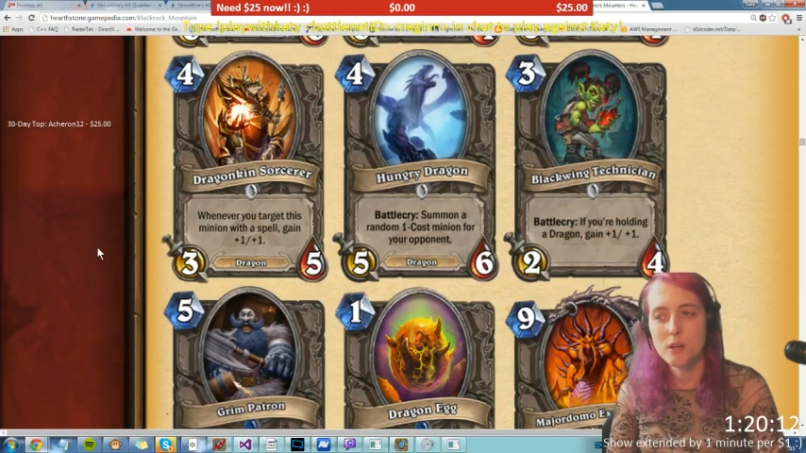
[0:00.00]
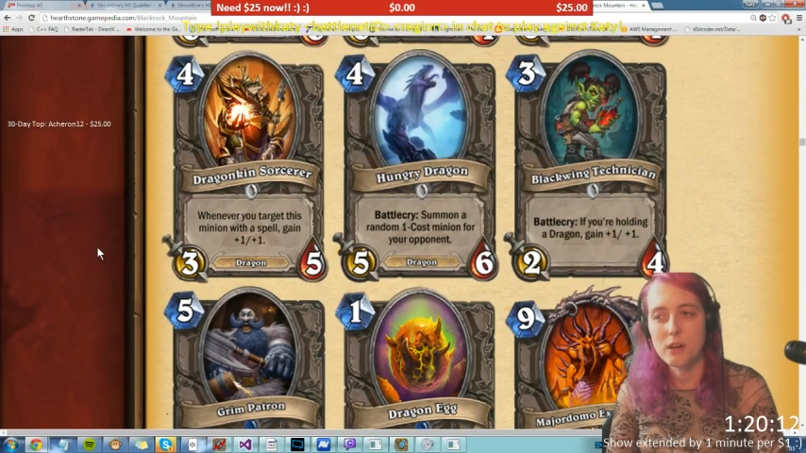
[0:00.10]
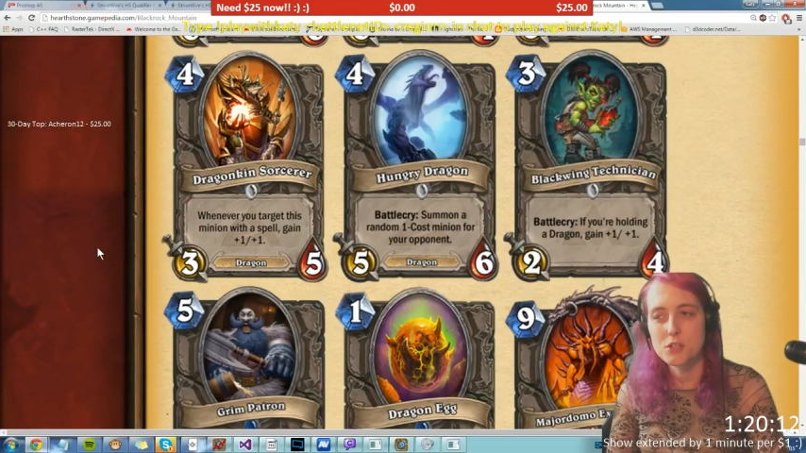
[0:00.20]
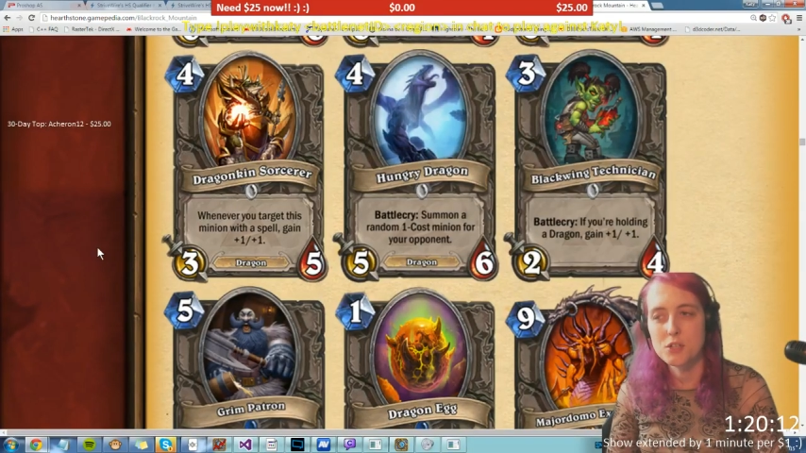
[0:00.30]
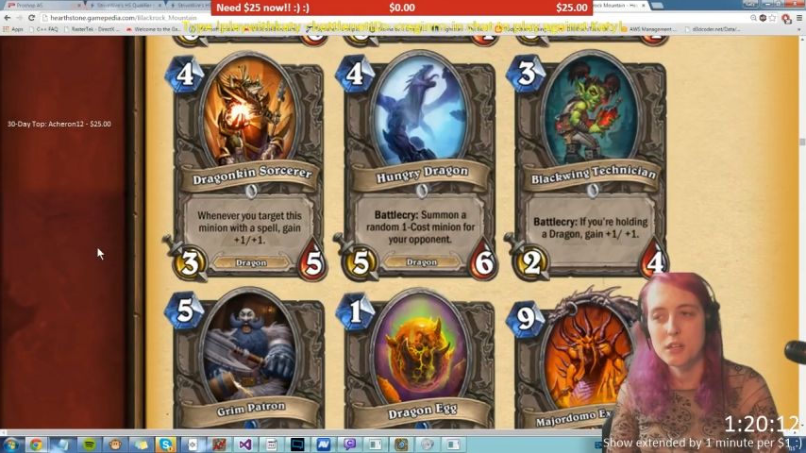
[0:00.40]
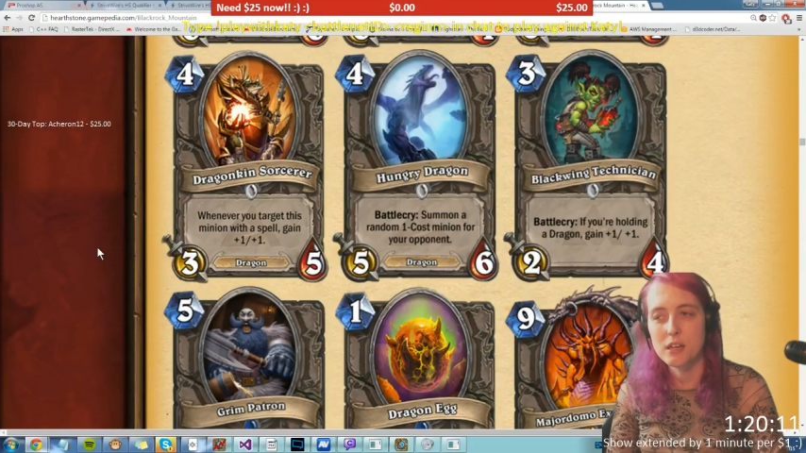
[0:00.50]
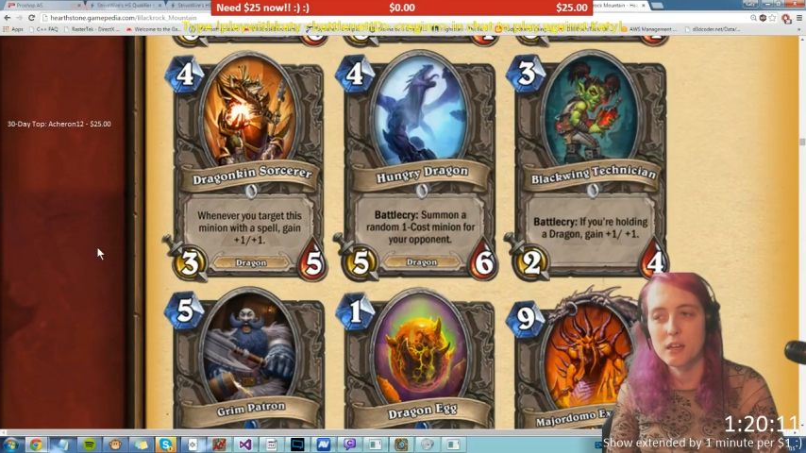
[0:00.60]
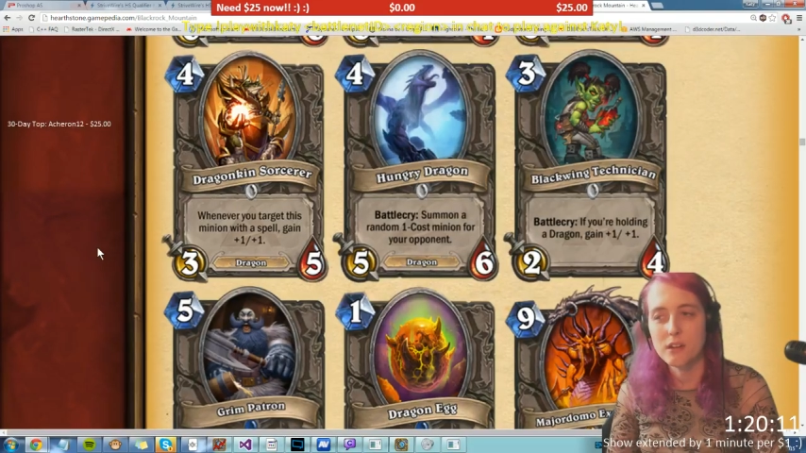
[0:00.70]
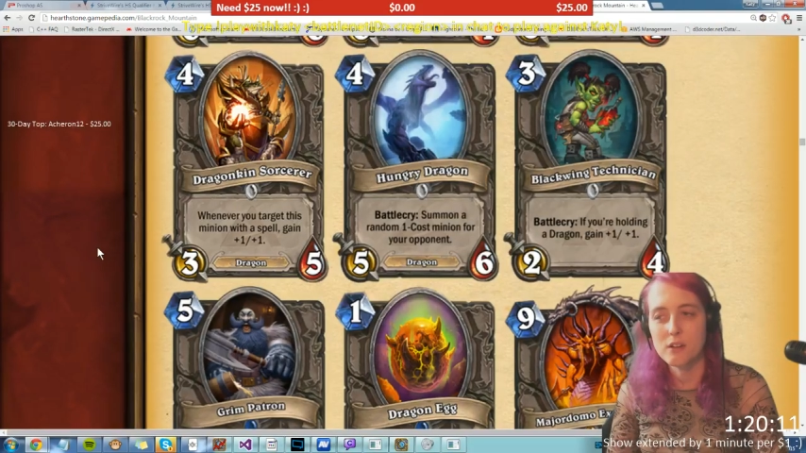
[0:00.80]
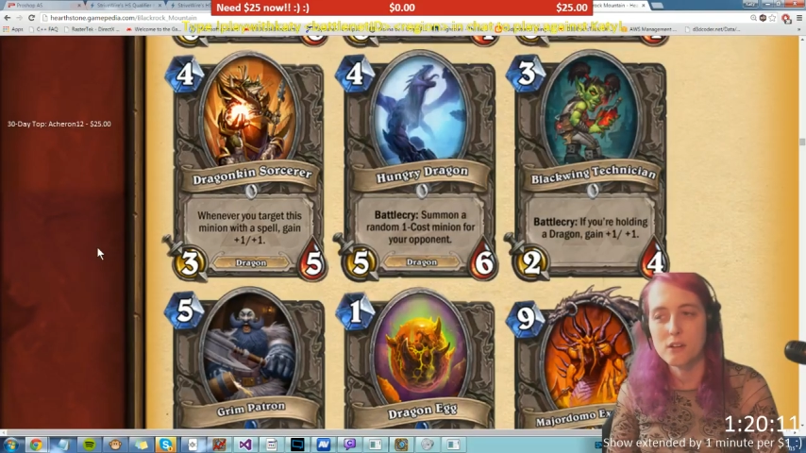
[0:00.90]
So actually
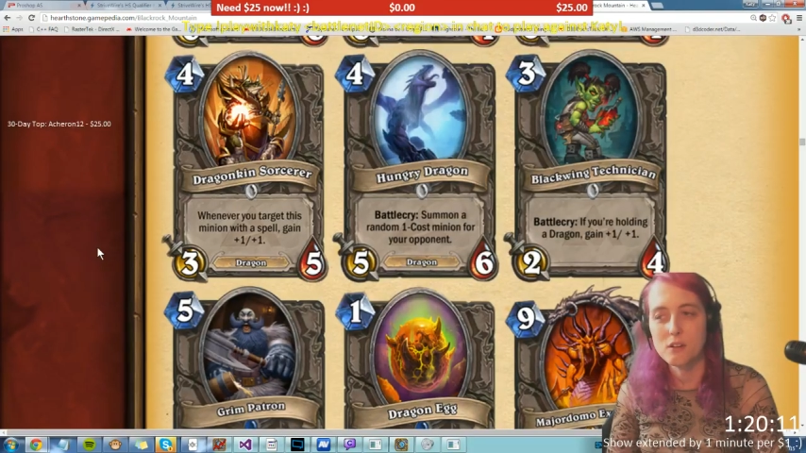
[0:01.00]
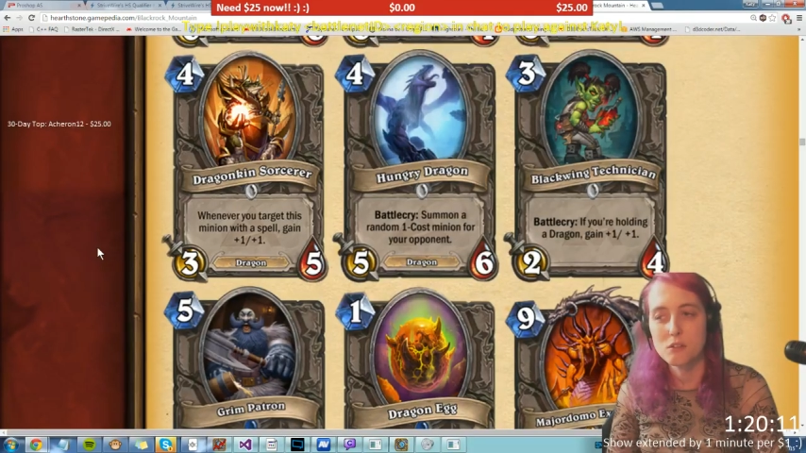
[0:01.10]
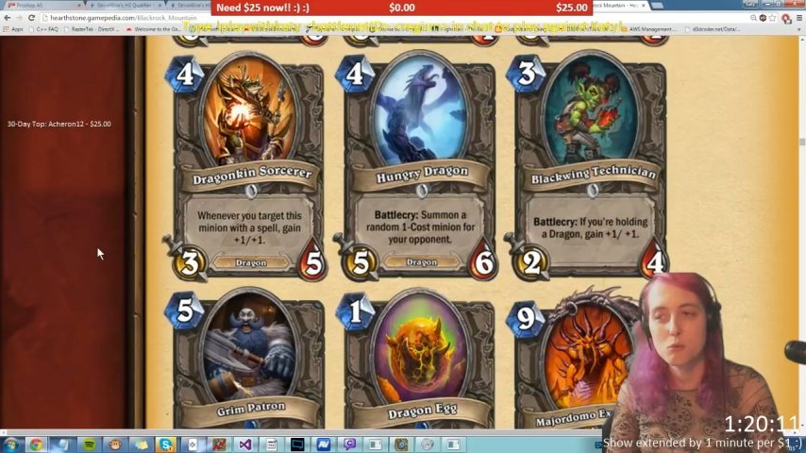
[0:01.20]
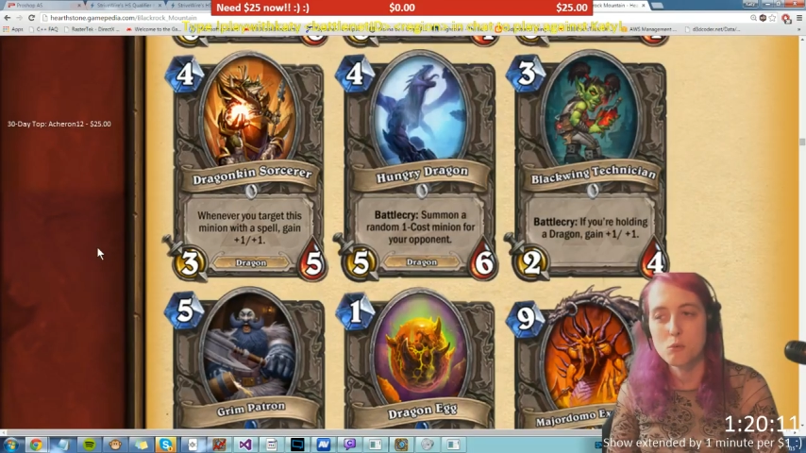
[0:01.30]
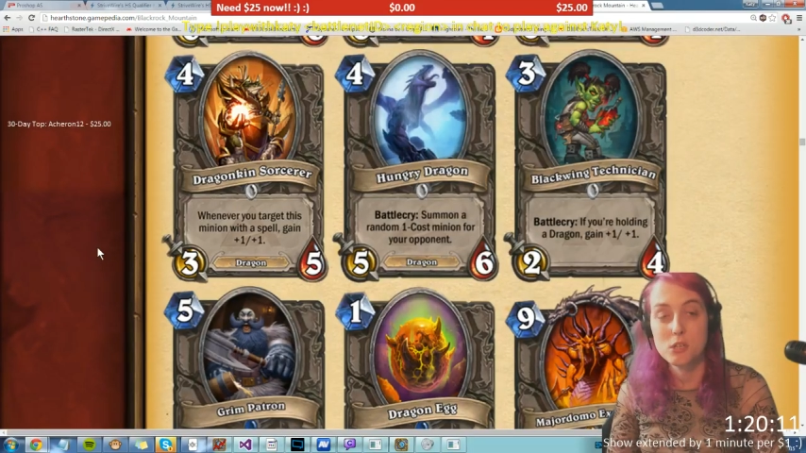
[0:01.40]
that card